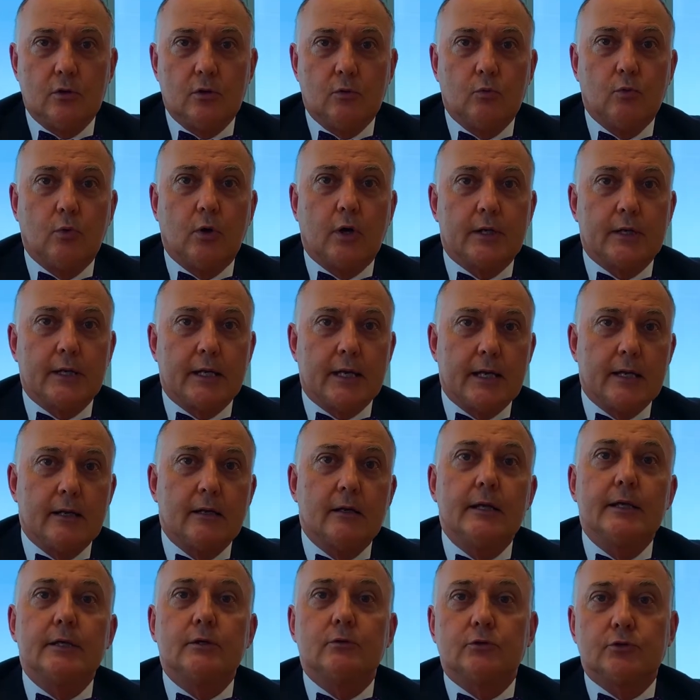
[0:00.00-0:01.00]
what in
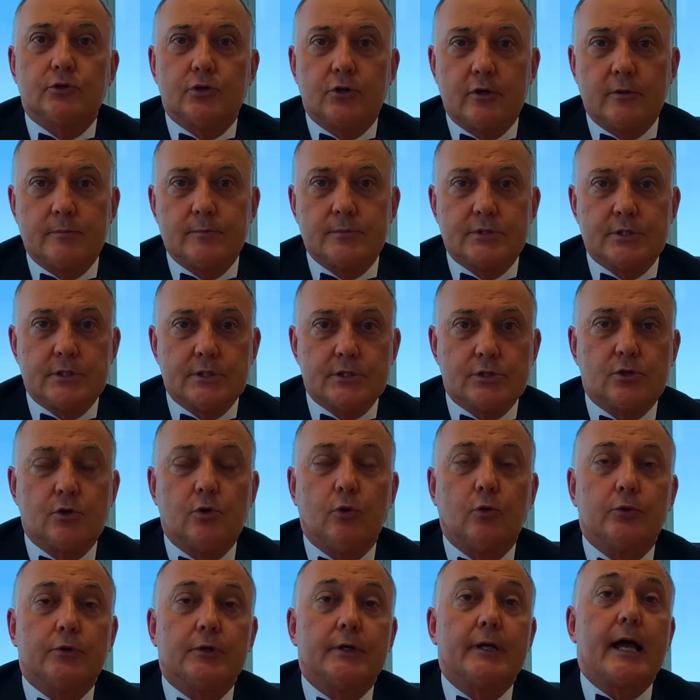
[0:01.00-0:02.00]
legal terms is
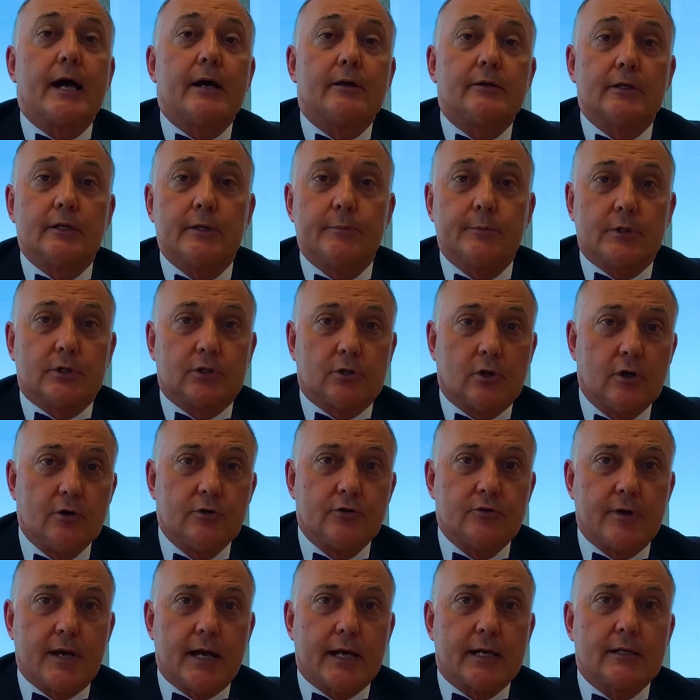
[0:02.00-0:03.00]
called an outer limit
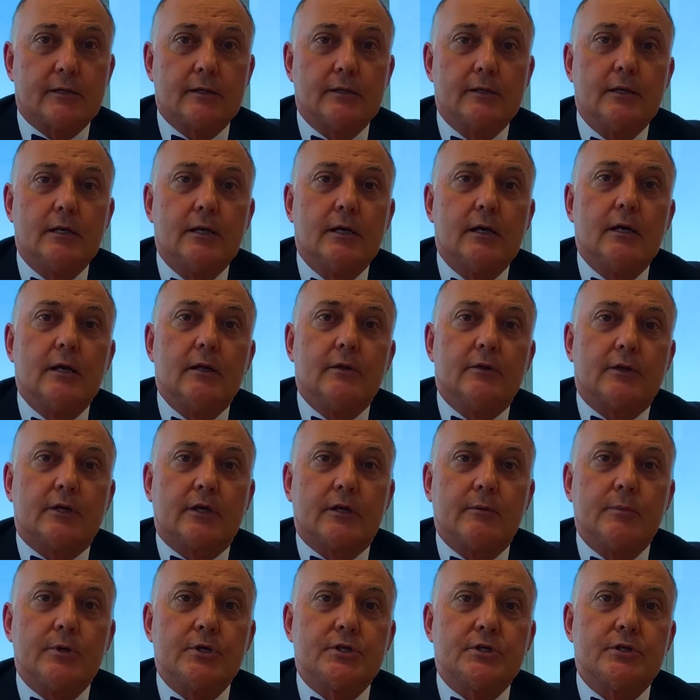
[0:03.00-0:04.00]
contract, the
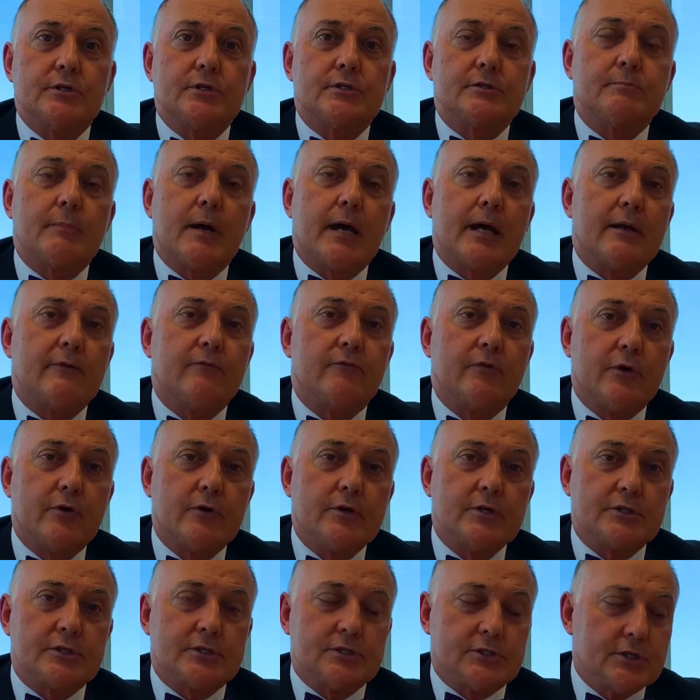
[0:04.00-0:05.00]
Commission has made
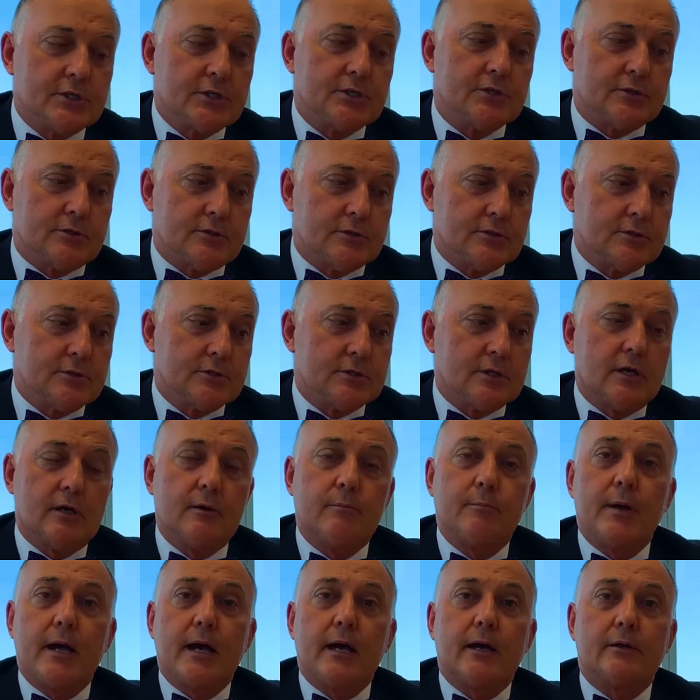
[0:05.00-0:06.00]
various decisions
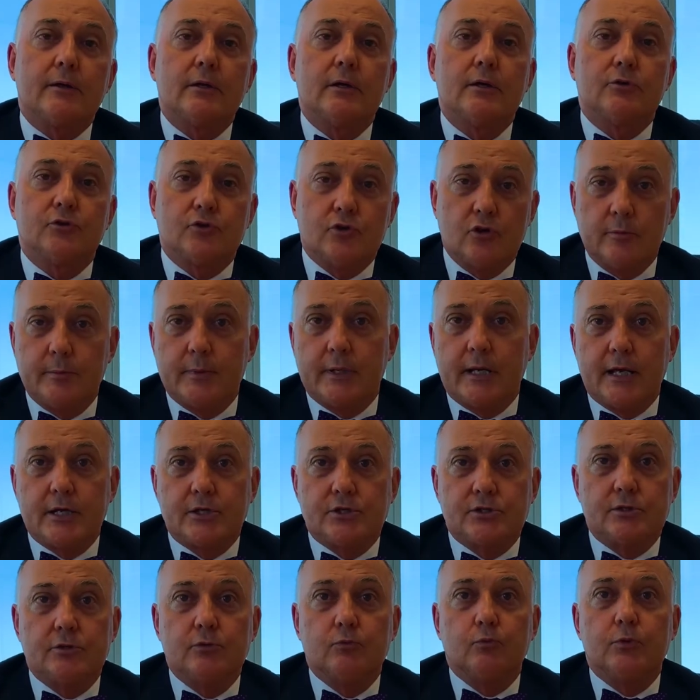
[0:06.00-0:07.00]
about
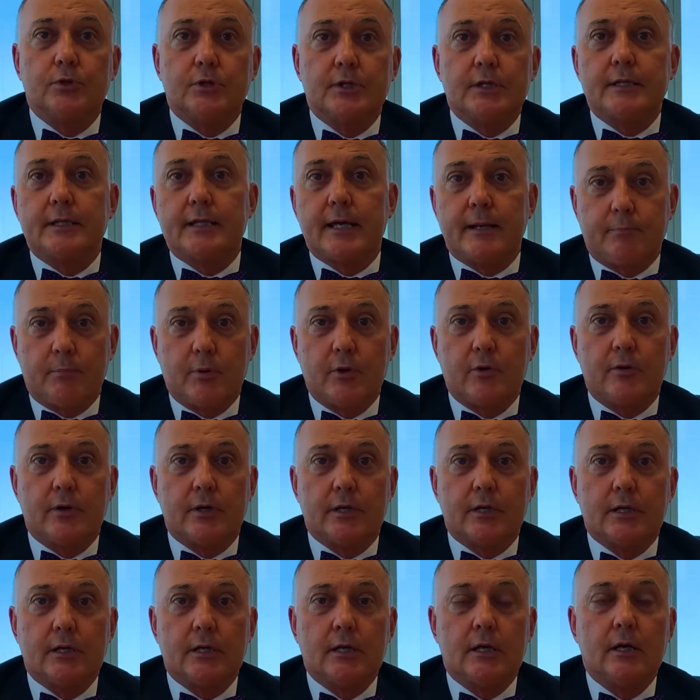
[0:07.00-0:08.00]
termination within that period.
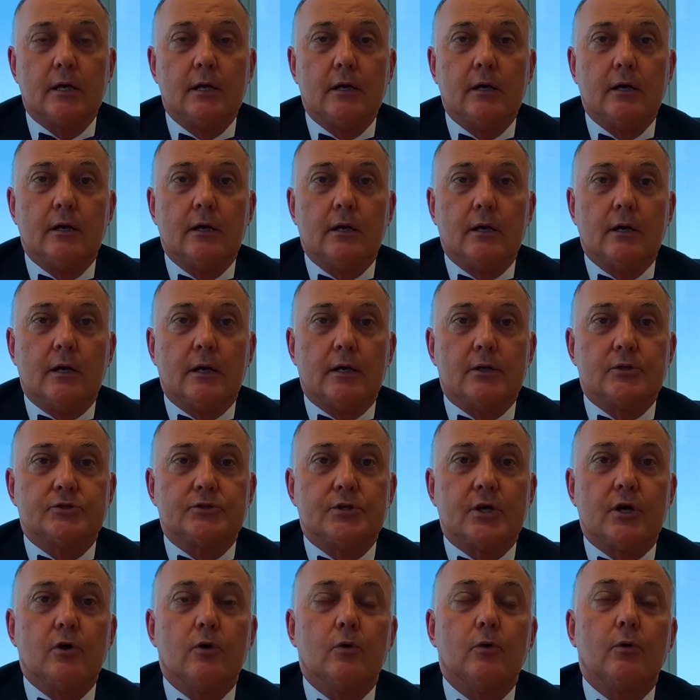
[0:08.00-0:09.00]
And
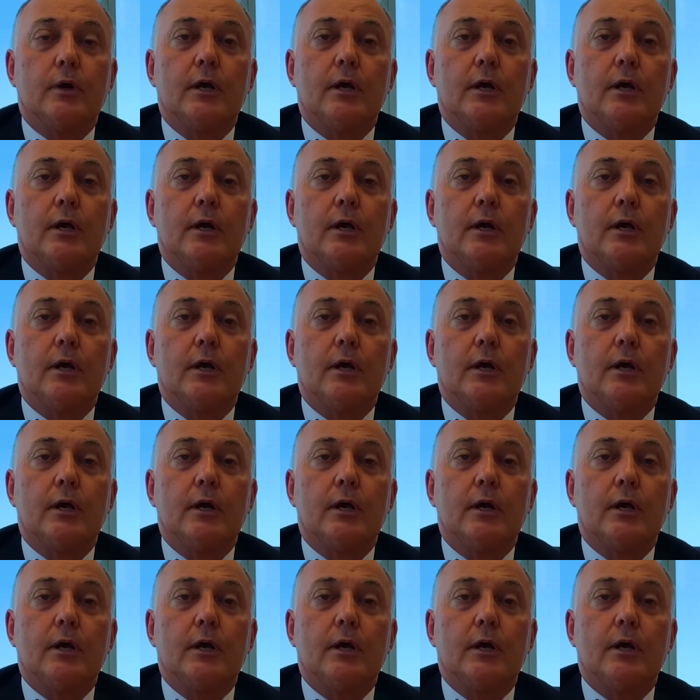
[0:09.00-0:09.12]
so